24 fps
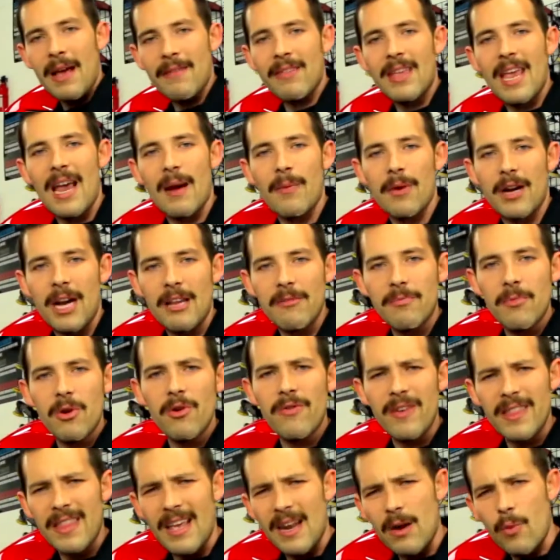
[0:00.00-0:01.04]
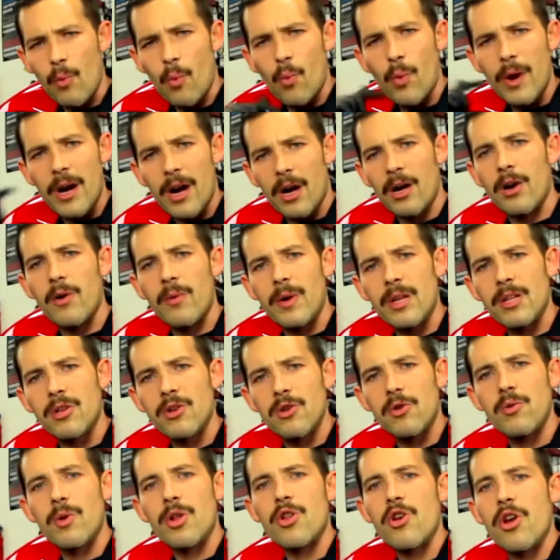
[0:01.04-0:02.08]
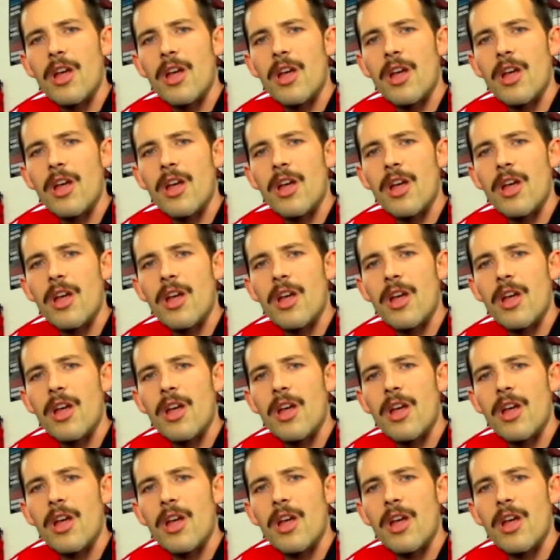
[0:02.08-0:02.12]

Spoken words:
gonna have the camera guys move, and then we are going to